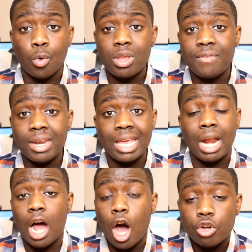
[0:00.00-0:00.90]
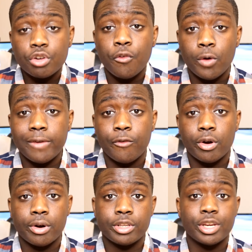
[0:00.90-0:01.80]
or even in 144 hertz,